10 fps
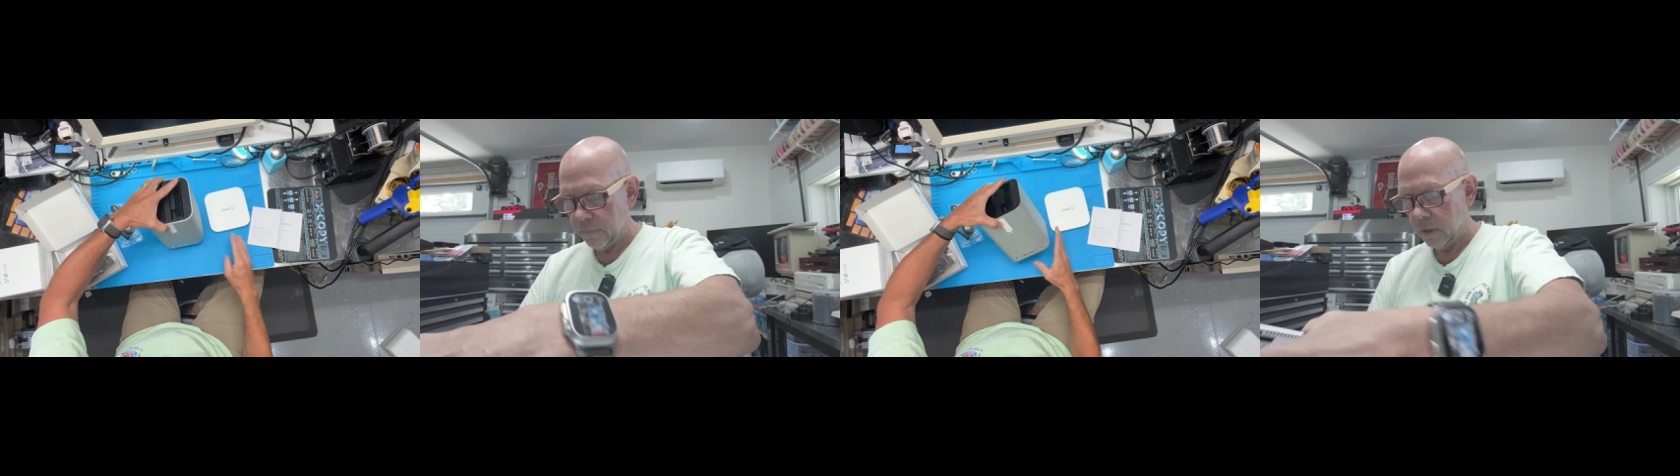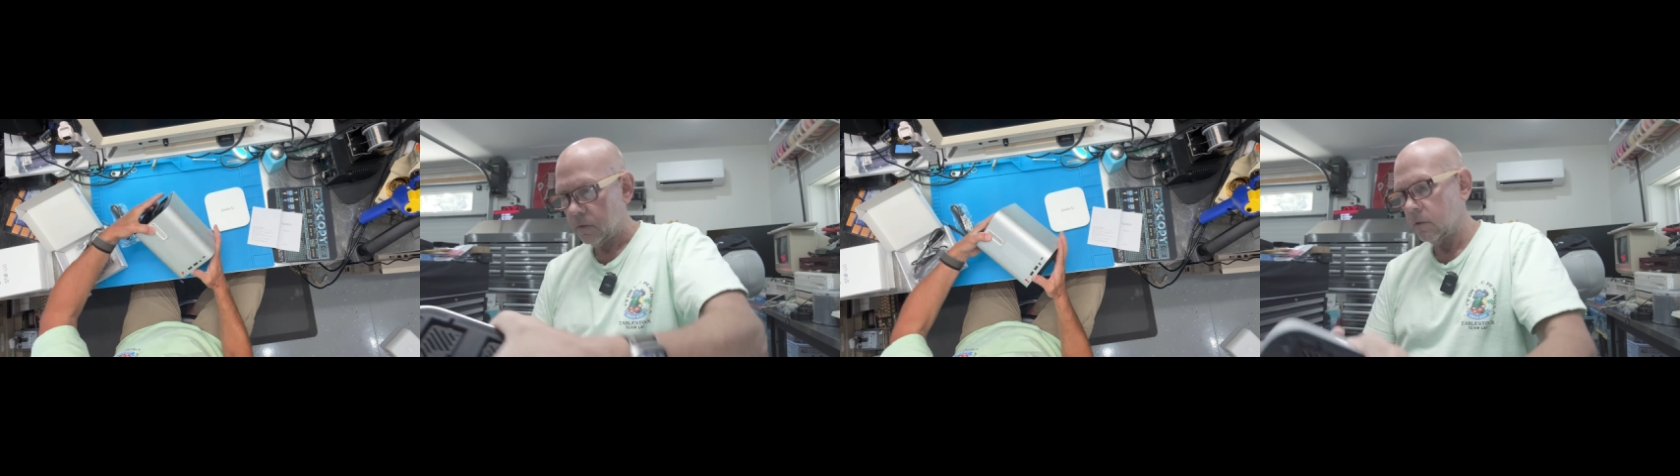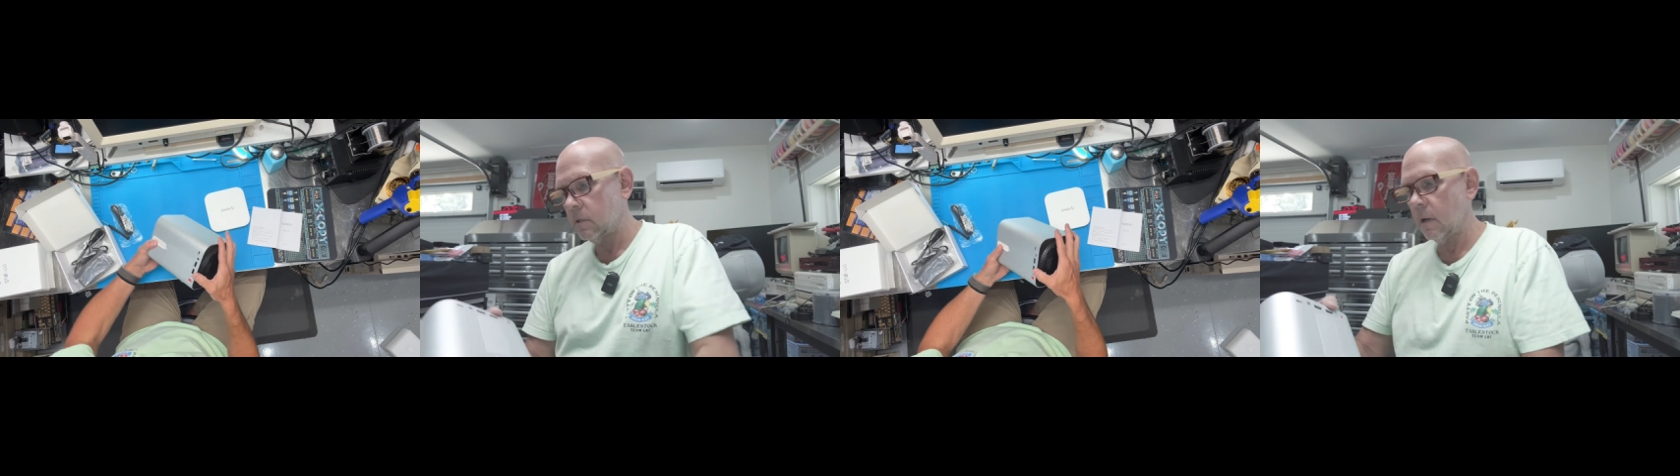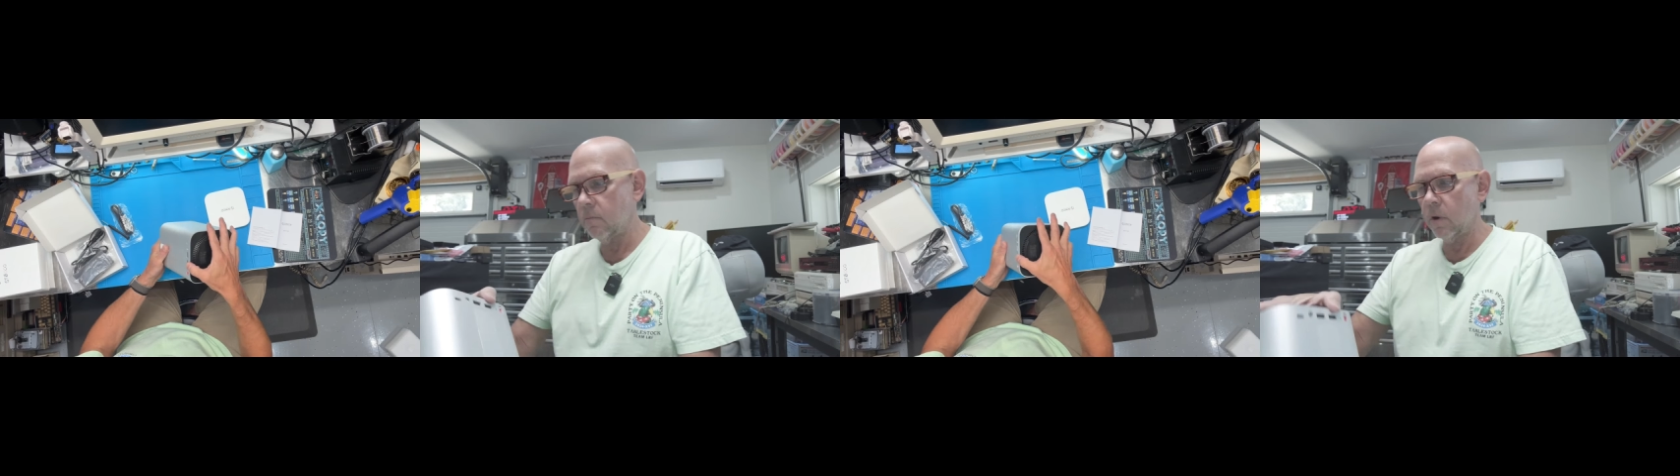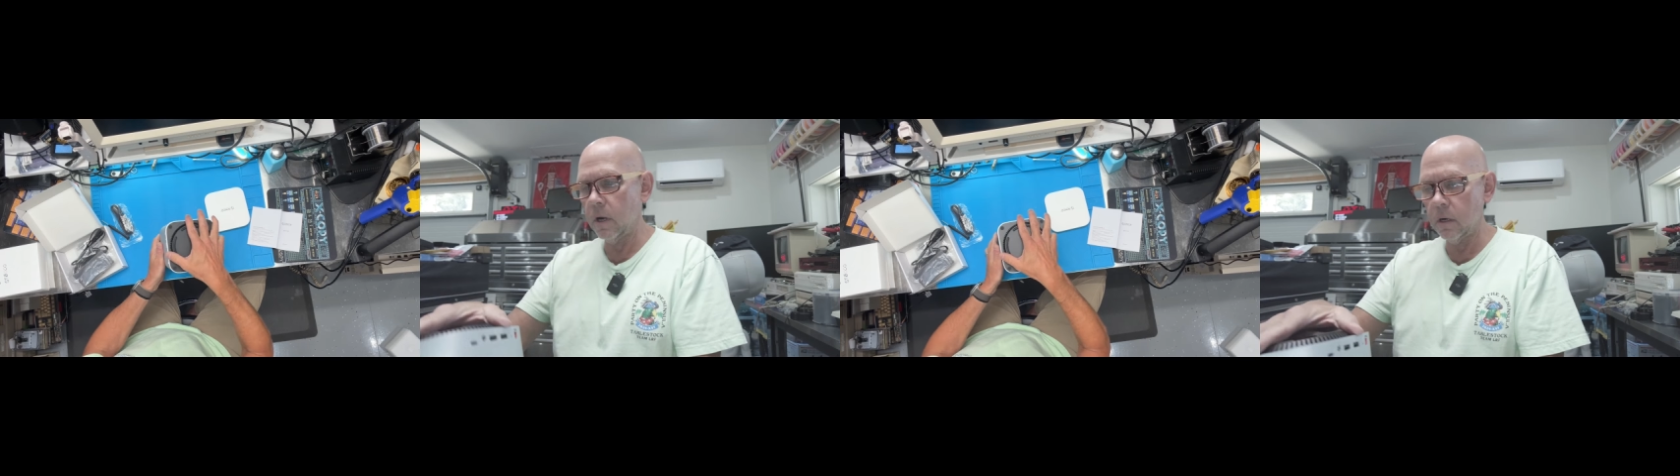So
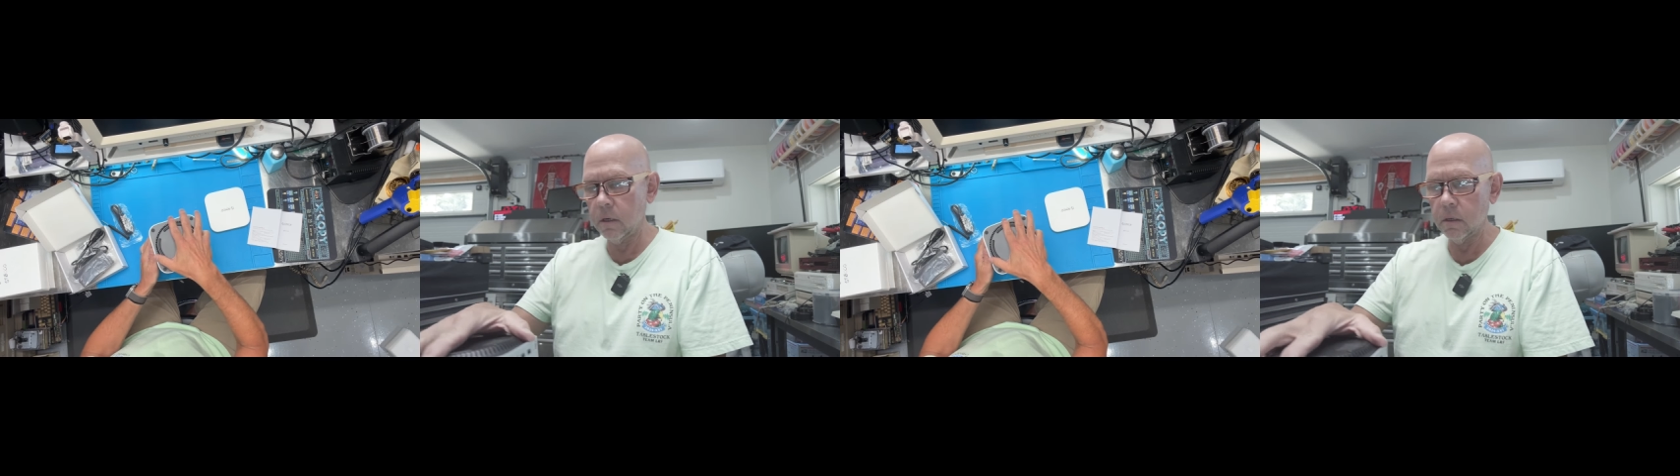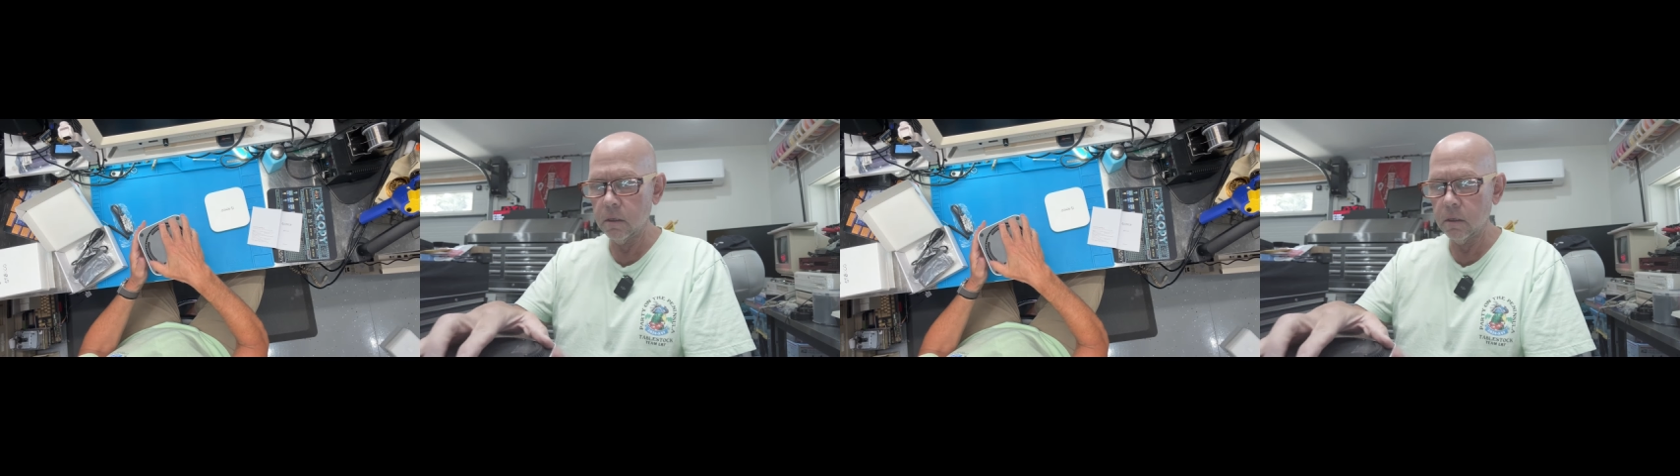somewhere